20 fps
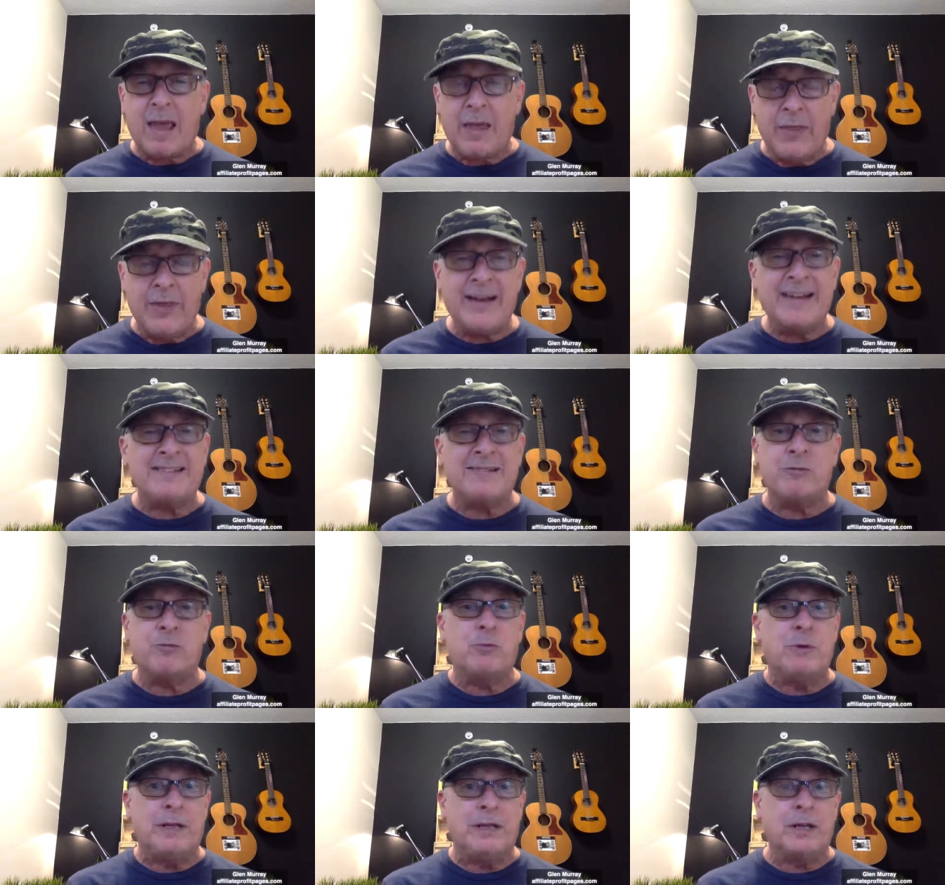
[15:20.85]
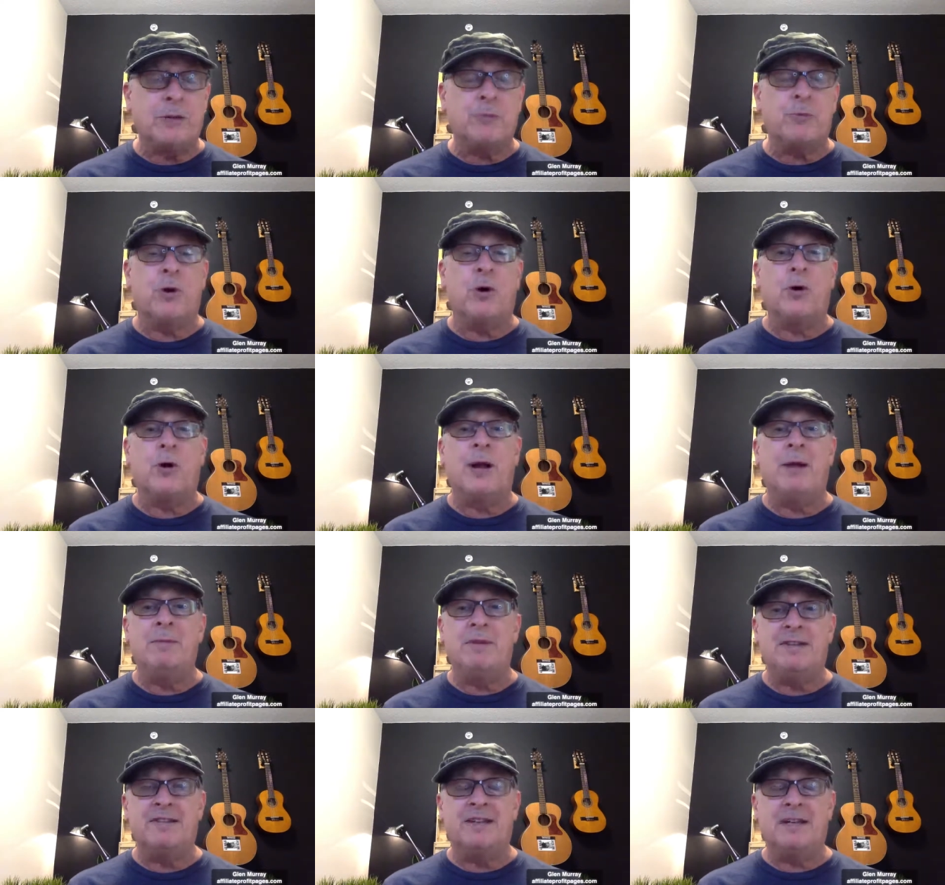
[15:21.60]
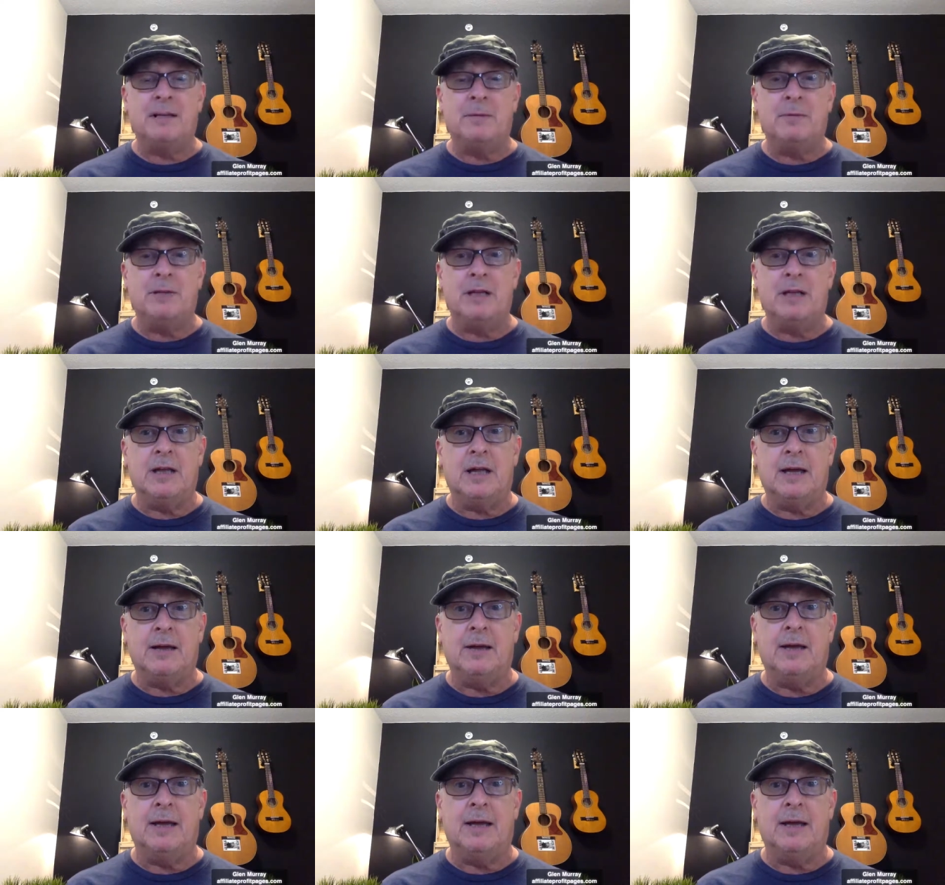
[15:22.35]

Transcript: I think it's a really good program. It's going to be